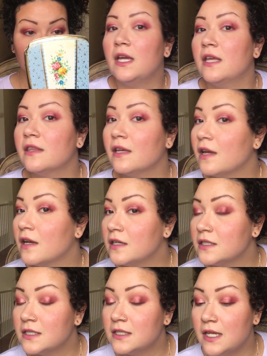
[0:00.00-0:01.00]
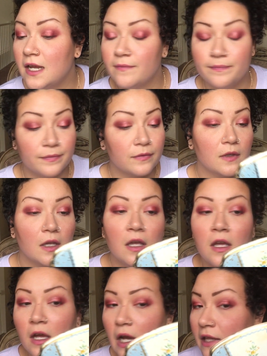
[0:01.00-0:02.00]
Okay, I think I got it to stay.
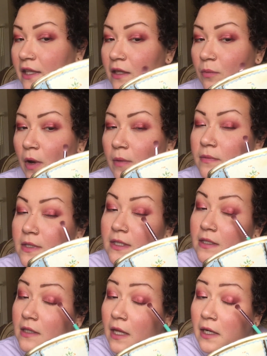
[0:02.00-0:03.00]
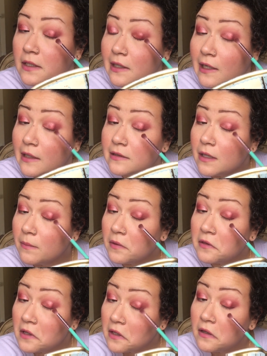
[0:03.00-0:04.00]
I think the problem is that I did get some
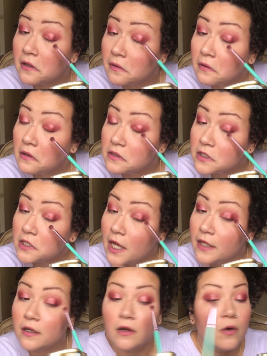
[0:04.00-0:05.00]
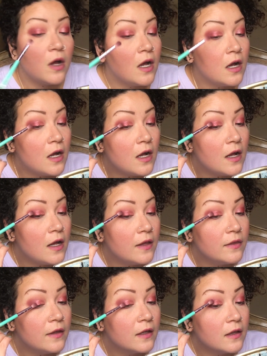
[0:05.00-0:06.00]
of the shadow
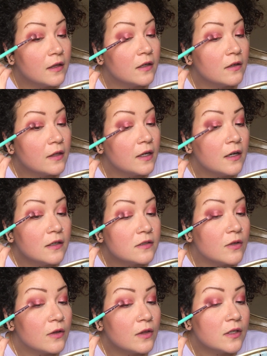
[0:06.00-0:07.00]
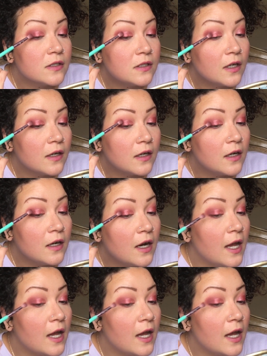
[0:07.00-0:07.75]
on the glitter there, so it looks darker.